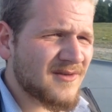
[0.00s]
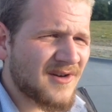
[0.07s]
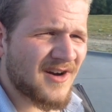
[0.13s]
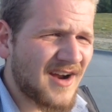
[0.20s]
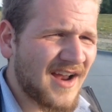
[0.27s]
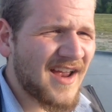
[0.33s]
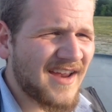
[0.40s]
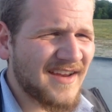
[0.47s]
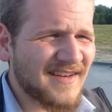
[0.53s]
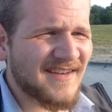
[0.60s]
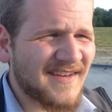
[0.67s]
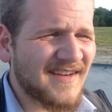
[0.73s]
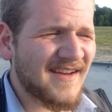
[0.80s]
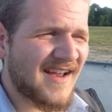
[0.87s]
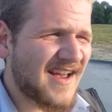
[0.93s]

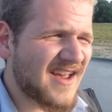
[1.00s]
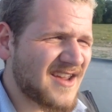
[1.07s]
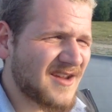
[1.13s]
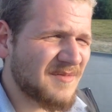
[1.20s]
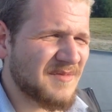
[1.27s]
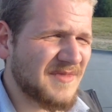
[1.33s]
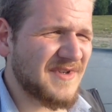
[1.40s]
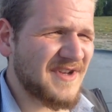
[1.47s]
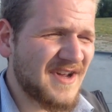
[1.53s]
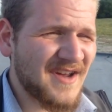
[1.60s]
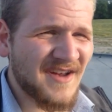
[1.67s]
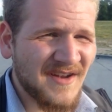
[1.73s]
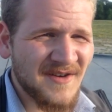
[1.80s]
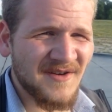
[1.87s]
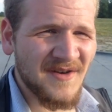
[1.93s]
right, I am
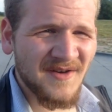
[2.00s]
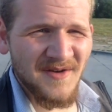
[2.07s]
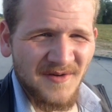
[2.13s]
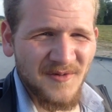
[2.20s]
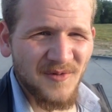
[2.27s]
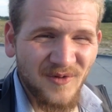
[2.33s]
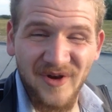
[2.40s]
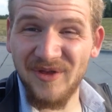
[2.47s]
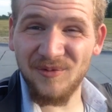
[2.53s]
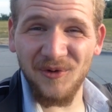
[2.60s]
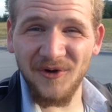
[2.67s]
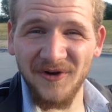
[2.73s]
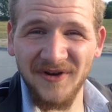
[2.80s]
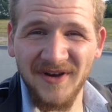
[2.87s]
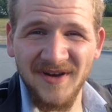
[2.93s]
done with
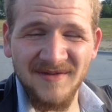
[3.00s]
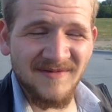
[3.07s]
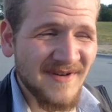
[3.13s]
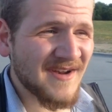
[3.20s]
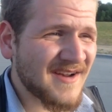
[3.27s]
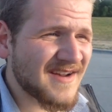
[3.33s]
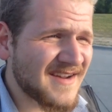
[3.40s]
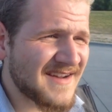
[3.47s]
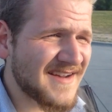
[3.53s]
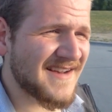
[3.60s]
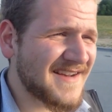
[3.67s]
work. It was